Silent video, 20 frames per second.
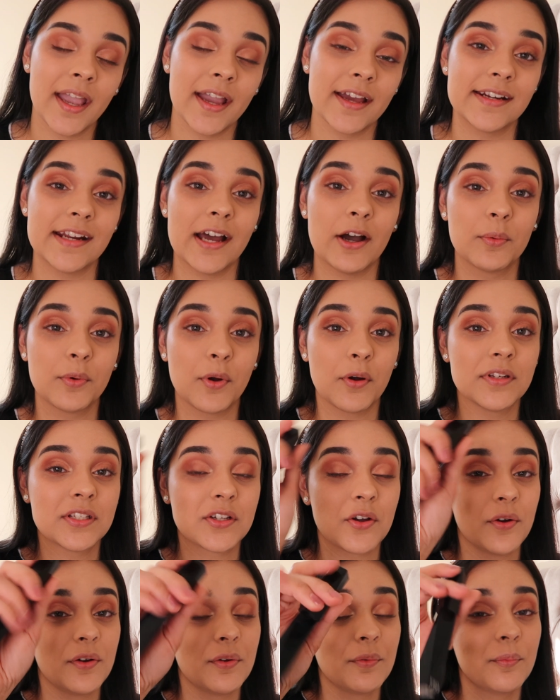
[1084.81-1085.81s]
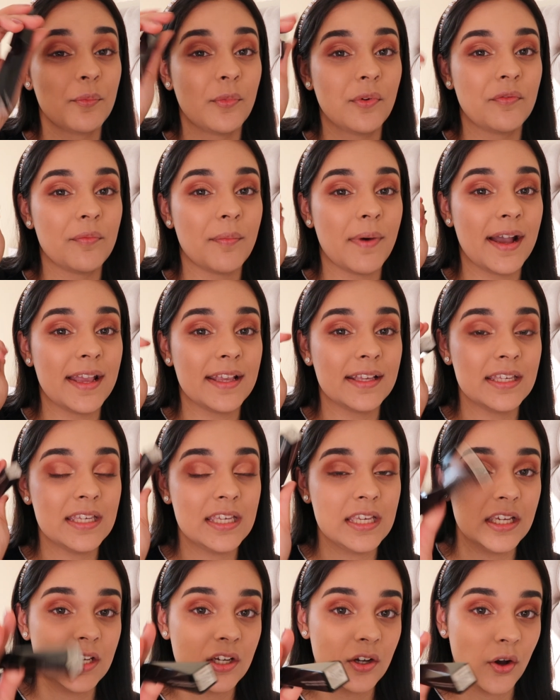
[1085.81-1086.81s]
Now I'm going to go in with my
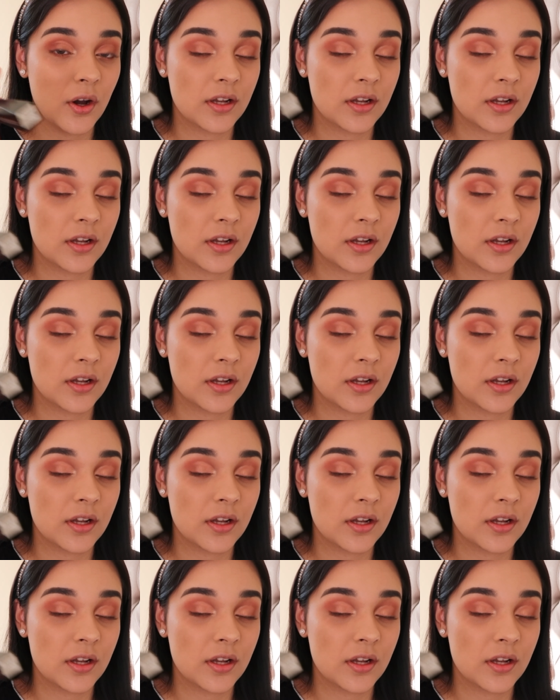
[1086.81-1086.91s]
Kiko.